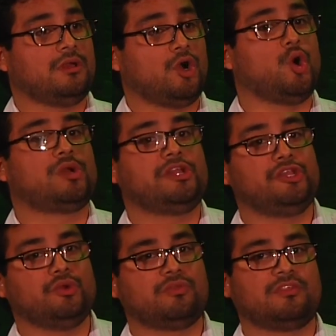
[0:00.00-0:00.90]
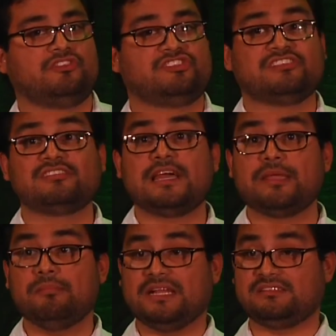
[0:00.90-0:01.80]
Oakland youth, just
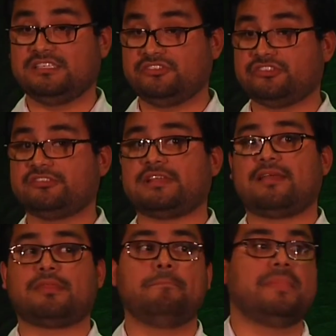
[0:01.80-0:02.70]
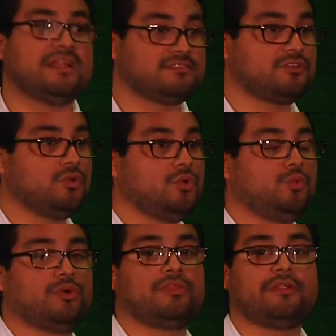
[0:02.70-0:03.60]
like my teachers at the med school
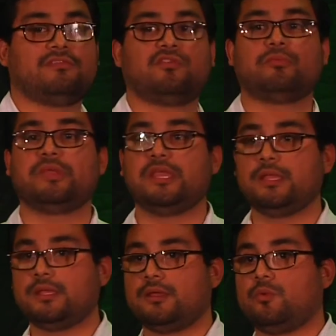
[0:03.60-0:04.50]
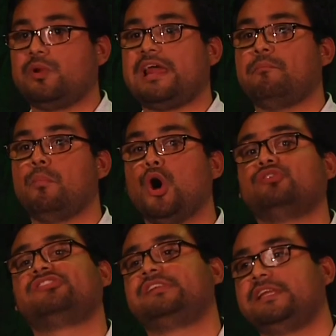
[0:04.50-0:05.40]
were there for me when I
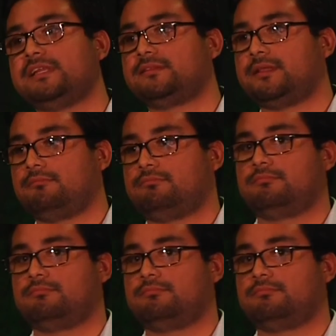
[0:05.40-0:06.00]
most needed them.